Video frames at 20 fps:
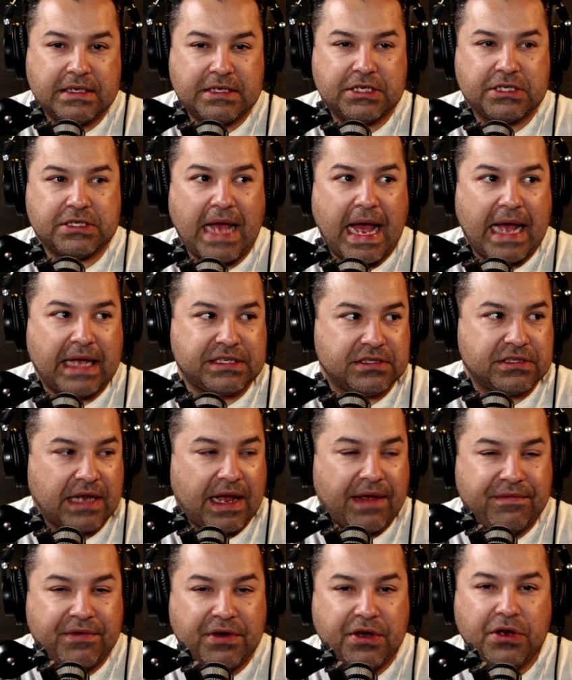Just ask
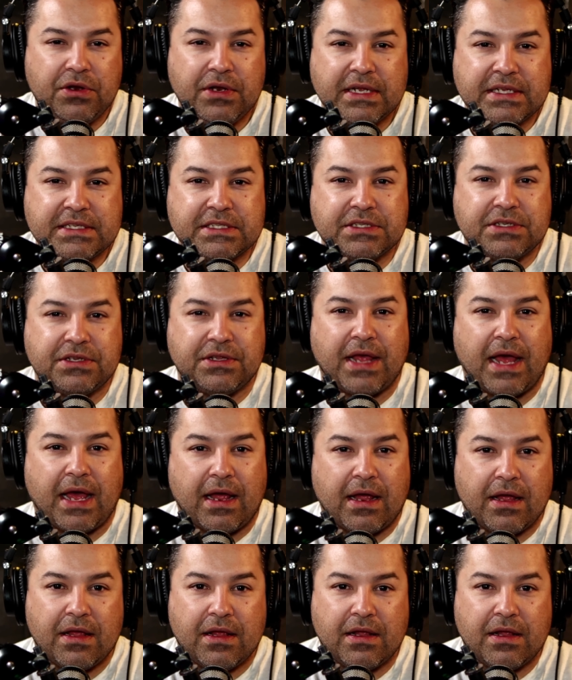yourself after you listen to that,